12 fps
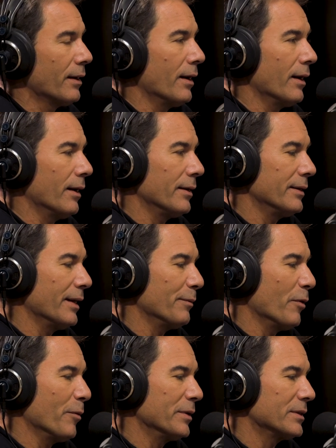uh, in that
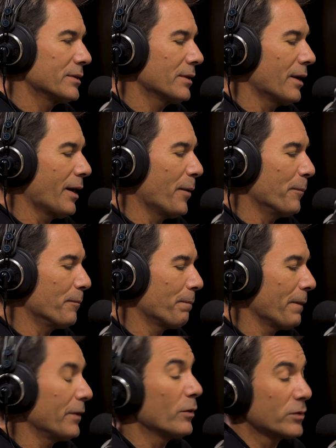moment. Um,
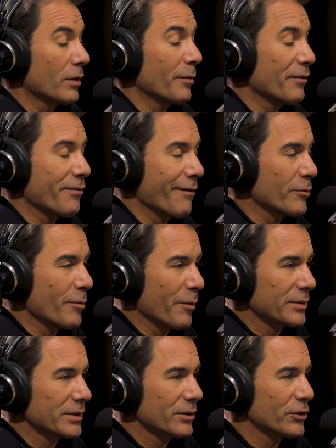and those are my favorite
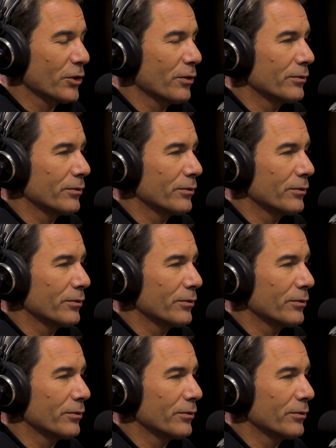moments in the show.